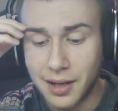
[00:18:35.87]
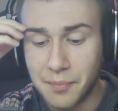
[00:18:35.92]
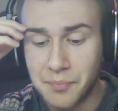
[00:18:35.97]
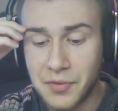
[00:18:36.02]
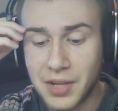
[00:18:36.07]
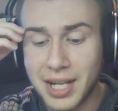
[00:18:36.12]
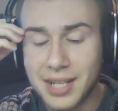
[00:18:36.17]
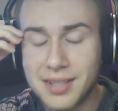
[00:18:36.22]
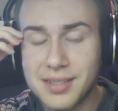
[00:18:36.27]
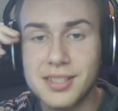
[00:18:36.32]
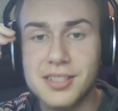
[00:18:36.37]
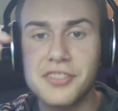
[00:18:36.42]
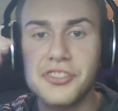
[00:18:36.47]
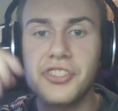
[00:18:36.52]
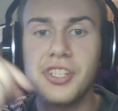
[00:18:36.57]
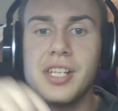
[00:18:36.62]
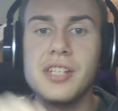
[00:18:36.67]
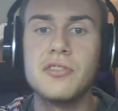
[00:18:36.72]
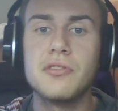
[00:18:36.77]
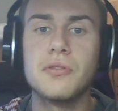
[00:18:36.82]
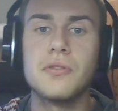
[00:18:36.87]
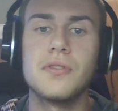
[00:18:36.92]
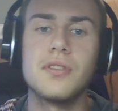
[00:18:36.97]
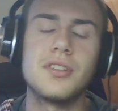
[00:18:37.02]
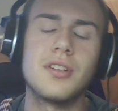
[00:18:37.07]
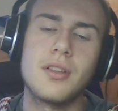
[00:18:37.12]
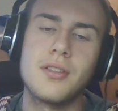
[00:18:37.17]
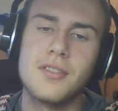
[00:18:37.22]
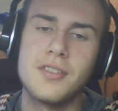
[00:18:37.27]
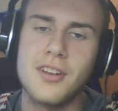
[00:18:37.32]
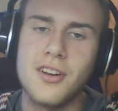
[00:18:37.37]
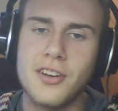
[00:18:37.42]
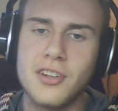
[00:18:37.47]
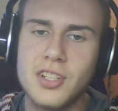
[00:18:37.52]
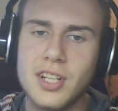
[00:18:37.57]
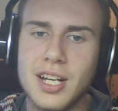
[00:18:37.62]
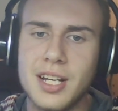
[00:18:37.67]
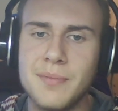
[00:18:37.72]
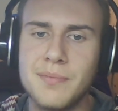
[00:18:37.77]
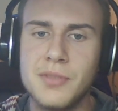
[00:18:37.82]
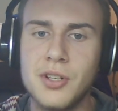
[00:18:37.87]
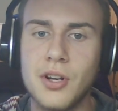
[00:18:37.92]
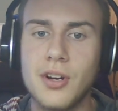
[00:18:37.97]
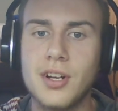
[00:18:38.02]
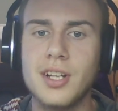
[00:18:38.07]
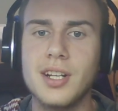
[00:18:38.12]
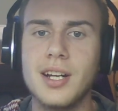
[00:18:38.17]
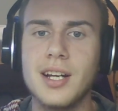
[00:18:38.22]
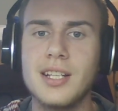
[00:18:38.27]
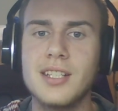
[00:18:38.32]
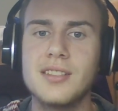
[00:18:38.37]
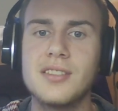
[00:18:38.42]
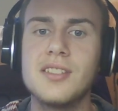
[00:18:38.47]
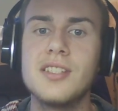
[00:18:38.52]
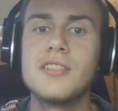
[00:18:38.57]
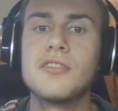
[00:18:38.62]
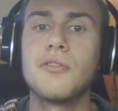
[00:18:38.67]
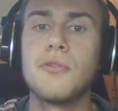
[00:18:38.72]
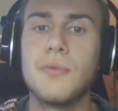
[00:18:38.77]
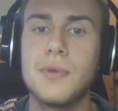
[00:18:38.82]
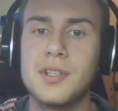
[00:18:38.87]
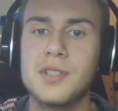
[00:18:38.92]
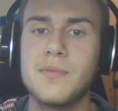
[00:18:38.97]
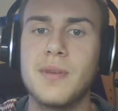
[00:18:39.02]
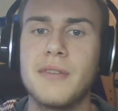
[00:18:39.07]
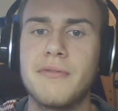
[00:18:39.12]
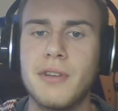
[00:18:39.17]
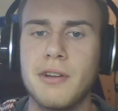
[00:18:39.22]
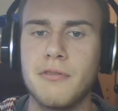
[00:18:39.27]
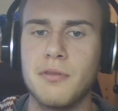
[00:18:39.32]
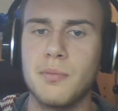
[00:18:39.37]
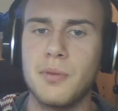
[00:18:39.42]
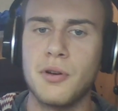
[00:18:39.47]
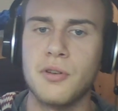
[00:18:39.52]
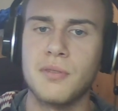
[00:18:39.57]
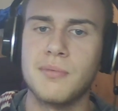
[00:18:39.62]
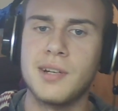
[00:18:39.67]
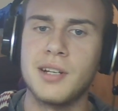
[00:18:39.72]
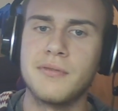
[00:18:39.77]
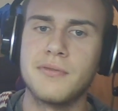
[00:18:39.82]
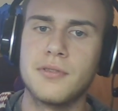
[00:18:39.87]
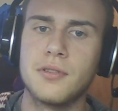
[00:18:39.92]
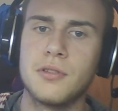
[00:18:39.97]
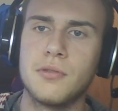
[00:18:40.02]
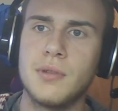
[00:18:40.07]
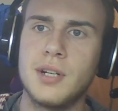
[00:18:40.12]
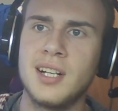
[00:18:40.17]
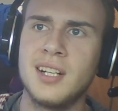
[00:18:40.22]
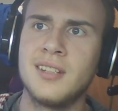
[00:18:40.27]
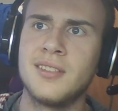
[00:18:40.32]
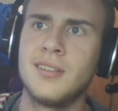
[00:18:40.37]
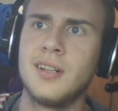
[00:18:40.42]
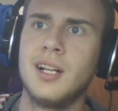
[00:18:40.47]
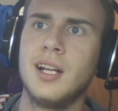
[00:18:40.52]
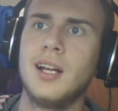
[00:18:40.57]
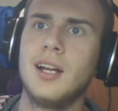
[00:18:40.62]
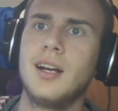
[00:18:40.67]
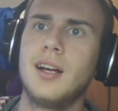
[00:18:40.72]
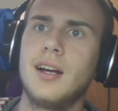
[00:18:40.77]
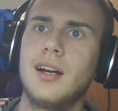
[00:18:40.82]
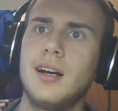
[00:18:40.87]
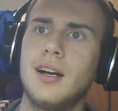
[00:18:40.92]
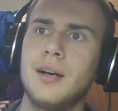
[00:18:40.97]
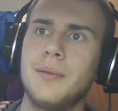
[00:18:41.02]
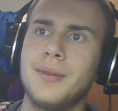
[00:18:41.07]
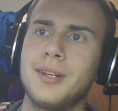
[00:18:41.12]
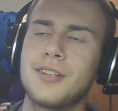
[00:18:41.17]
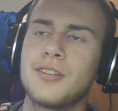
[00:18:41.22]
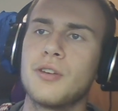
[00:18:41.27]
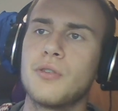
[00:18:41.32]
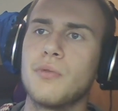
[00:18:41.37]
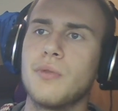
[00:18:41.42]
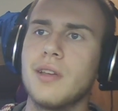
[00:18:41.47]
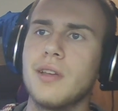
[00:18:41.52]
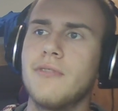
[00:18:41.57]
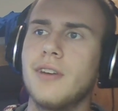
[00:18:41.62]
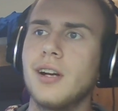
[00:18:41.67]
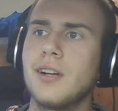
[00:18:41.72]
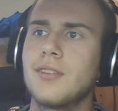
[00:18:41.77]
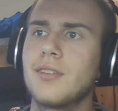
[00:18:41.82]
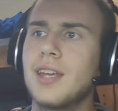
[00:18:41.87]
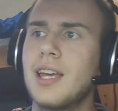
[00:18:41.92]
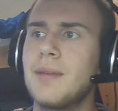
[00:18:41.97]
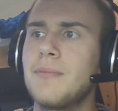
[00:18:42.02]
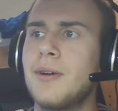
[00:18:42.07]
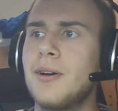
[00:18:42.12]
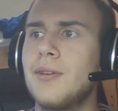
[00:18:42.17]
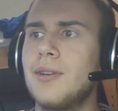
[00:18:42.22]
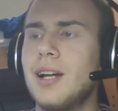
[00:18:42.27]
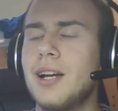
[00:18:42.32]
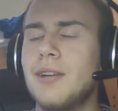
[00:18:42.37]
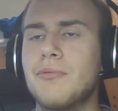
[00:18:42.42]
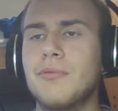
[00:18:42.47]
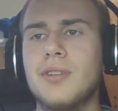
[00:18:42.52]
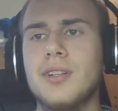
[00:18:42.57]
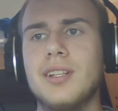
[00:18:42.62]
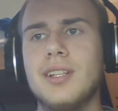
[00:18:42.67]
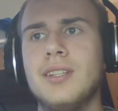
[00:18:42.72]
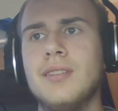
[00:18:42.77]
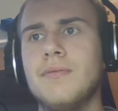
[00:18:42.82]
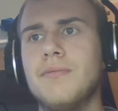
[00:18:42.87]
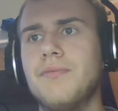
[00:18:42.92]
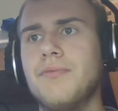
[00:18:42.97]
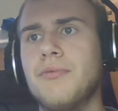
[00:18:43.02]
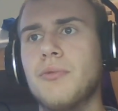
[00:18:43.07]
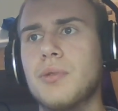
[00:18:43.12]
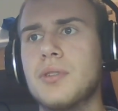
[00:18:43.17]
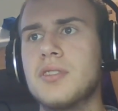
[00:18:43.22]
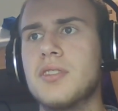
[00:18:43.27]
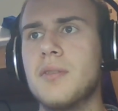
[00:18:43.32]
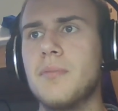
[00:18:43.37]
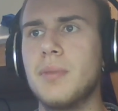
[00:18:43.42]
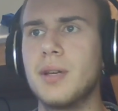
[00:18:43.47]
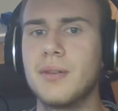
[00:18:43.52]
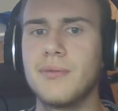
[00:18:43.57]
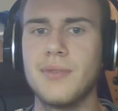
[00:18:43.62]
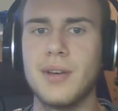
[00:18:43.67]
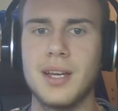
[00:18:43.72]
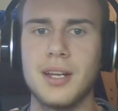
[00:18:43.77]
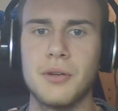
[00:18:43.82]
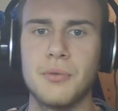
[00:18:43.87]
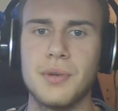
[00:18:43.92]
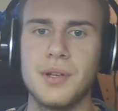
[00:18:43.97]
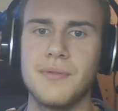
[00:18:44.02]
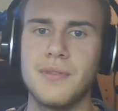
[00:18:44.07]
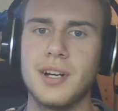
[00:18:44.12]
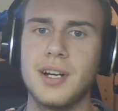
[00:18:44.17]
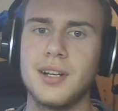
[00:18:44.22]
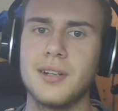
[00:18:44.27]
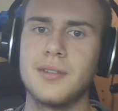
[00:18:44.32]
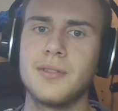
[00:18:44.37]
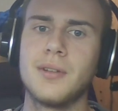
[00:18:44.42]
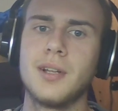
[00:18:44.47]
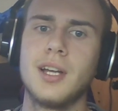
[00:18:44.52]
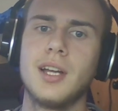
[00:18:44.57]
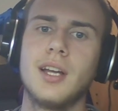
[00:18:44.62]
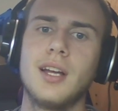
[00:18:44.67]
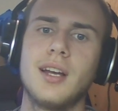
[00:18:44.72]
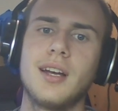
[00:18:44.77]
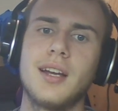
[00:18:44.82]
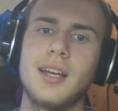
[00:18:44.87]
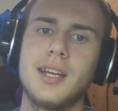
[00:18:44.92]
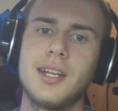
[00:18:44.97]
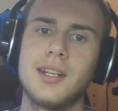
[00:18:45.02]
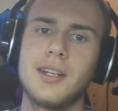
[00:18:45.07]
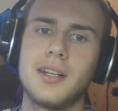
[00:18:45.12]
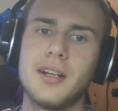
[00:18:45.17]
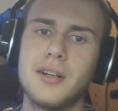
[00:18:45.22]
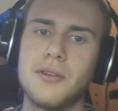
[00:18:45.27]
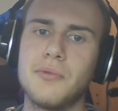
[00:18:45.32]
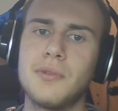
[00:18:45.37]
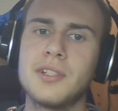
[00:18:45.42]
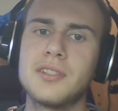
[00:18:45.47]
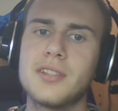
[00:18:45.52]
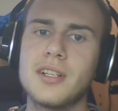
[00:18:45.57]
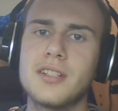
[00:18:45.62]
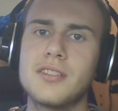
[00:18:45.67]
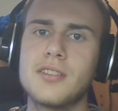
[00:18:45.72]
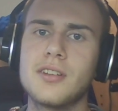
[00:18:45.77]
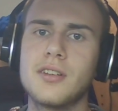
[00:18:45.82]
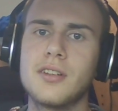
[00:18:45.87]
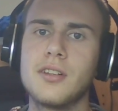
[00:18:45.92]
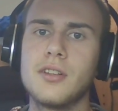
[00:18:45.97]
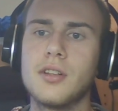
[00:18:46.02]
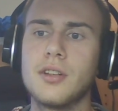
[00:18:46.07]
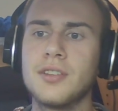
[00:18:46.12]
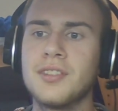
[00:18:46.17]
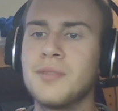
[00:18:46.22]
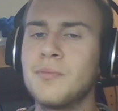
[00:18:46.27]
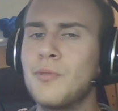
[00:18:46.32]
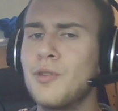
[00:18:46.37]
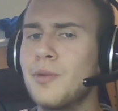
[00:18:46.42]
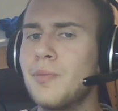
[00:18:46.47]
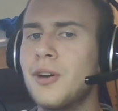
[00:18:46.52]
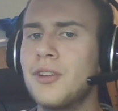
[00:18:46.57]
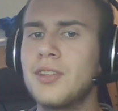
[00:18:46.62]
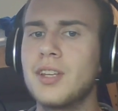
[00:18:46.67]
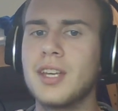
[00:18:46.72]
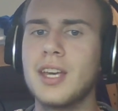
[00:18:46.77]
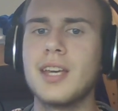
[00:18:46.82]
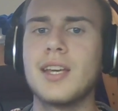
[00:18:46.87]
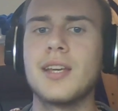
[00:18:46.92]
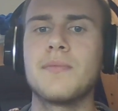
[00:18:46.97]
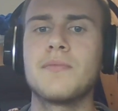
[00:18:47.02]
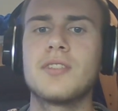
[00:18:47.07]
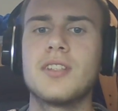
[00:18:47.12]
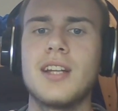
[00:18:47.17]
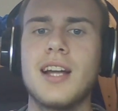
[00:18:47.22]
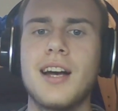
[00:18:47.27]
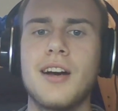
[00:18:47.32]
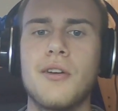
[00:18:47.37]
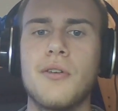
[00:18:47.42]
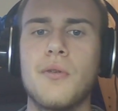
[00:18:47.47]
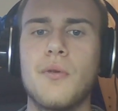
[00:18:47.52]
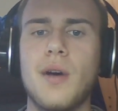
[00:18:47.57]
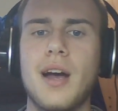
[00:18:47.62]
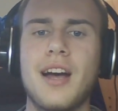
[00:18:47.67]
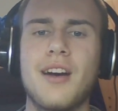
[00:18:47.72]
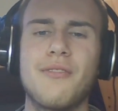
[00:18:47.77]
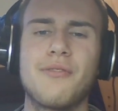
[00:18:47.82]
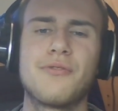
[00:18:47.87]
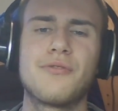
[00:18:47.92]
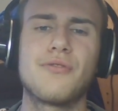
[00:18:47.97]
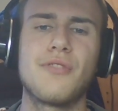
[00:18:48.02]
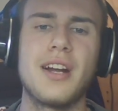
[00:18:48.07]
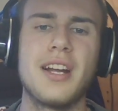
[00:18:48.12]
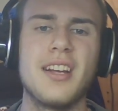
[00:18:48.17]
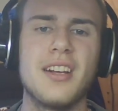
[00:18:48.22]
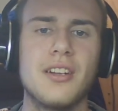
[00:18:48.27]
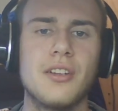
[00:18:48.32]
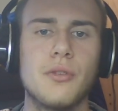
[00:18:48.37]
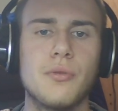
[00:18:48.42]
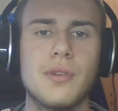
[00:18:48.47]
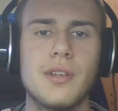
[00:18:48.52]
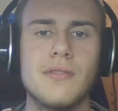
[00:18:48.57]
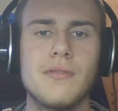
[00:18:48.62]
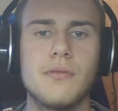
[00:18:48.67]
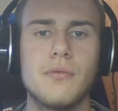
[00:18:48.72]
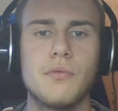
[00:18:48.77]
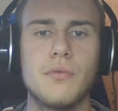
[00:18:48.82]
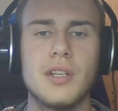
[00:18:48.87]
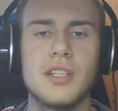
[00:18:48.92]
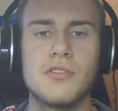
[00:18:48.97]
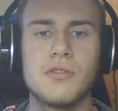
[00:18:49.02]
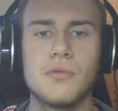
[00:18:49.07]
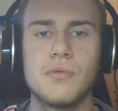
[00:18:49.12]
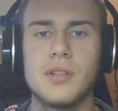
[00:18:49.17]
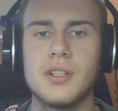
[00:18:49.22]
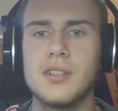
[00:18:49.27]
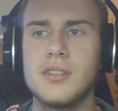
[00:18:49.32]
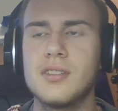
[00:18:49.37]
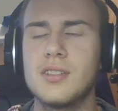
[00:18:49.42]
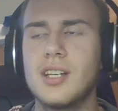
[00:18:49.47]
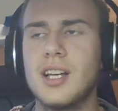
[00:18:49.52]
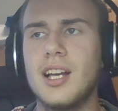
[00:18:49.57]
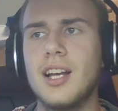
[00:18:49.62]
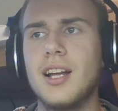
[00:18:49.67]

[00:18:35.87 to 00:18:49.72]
Next is Sneasel, another dark type, Dark and Ice. Sneasel was my favorite Pokemon for a while, until Weavile came out. I really wasn't a big fan of Weavile. And once I started learning more about the games and how frail Weasel was,